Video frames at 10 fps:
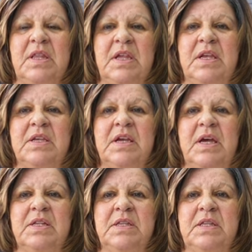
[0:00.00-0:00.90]
and yeah,
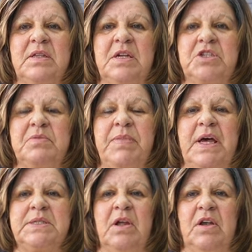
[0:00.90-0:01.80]
then she
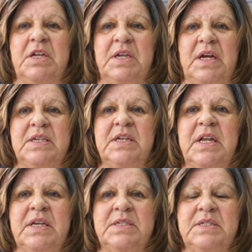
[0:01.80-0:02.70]
passed on in
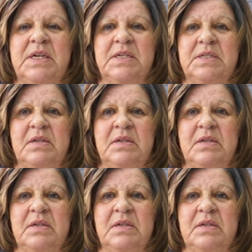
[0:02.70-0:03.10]
1986.